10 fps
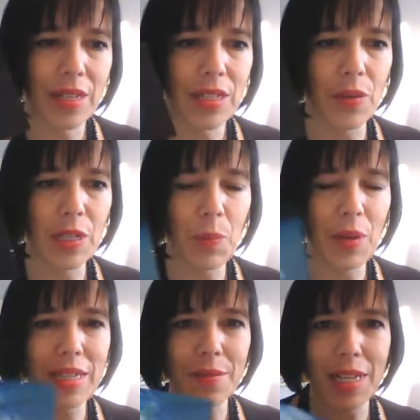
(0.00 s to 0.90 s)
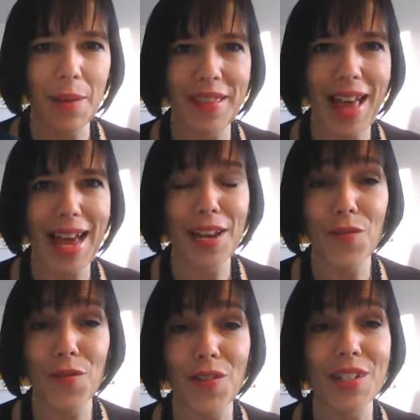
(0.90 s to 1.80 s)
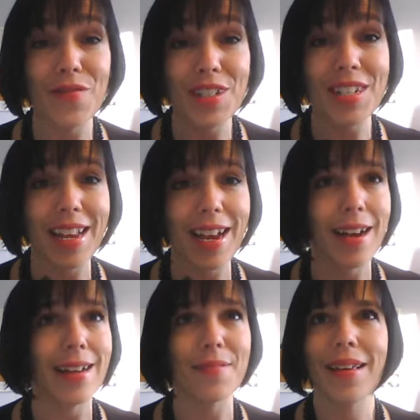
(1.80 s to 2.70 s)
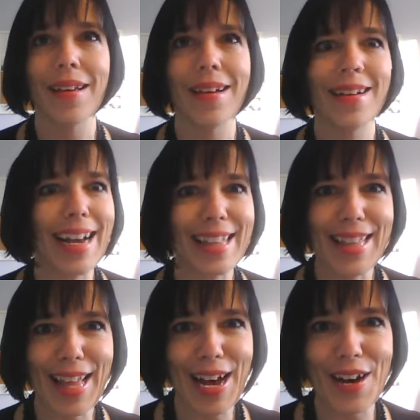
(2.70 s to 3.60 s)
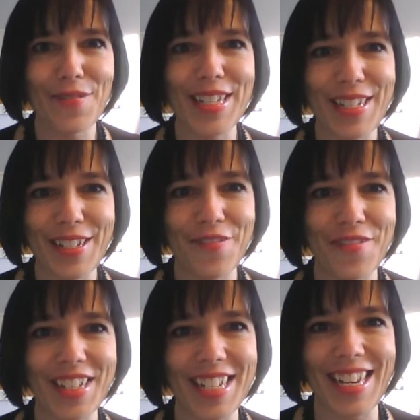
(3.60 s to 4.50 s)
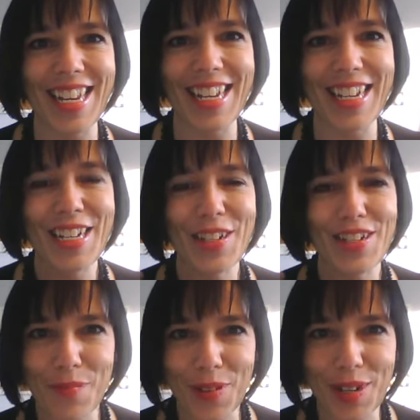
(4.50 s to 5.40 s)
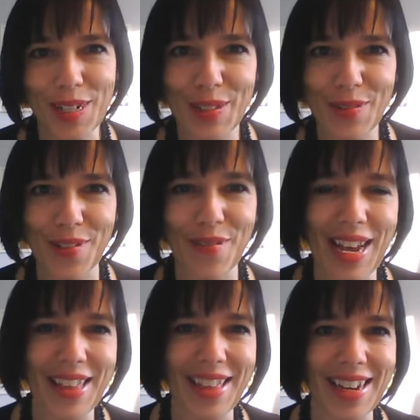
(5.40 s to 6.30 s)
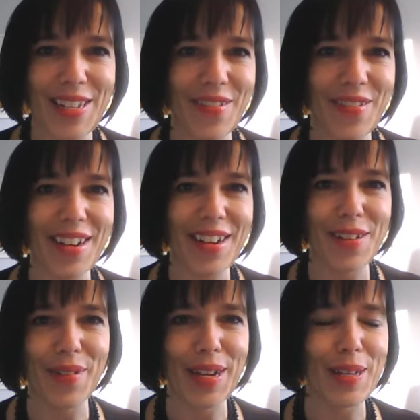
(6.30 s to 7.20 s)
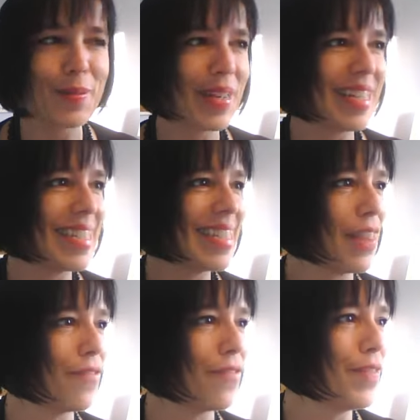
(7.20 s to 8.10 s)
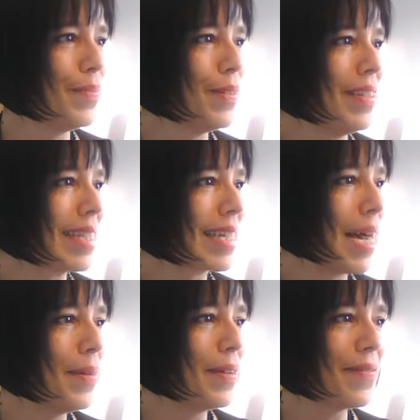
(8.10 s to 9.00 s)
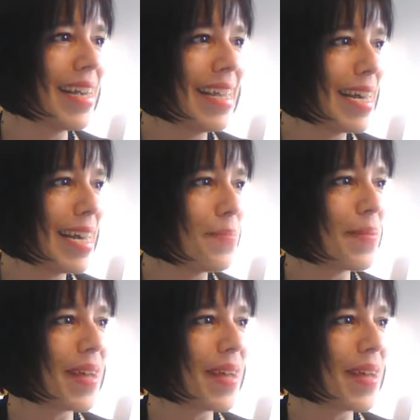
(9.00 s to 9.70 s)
so we spent some time on that, and of course visioning. I, love to do visioning. Dream boards is one way that I do it on a regular basis, and the full moon is coming right up.